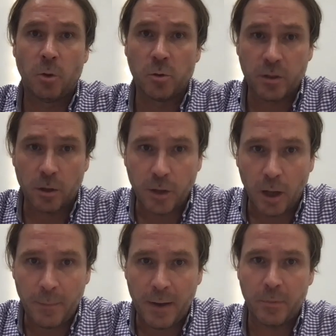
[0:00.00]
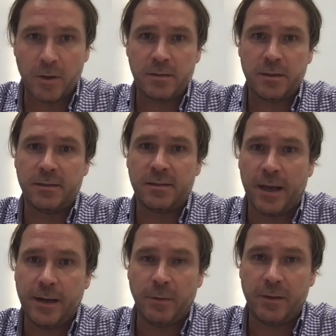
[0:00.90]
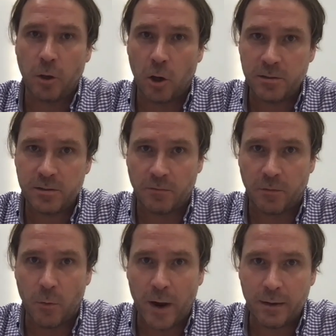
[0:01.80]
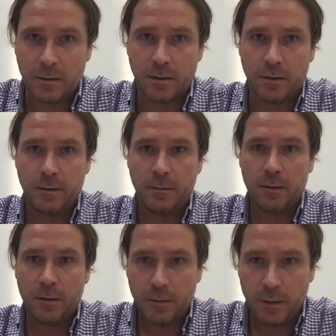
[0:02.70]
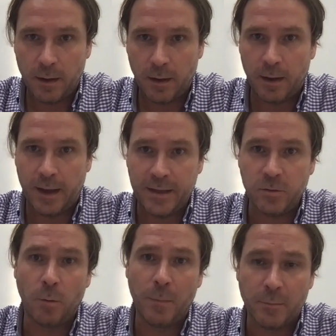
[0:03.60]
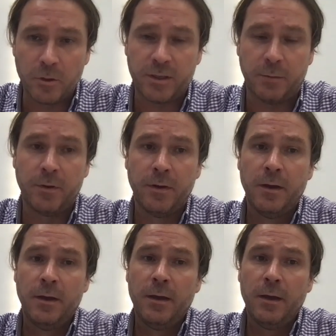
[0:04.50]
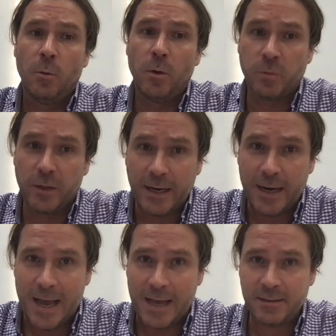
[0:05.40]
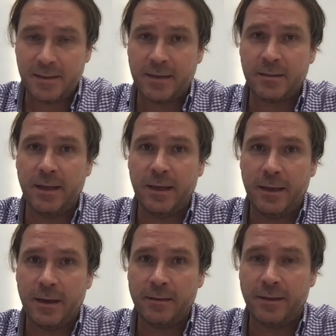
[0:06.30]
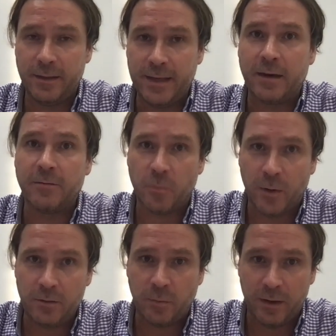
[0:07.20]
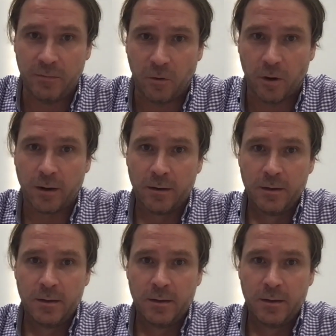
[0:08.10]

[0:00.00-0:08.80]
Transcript: Those that are not members can sign up at the cost of a regular annual membership, which will then last actually until the end of 2024.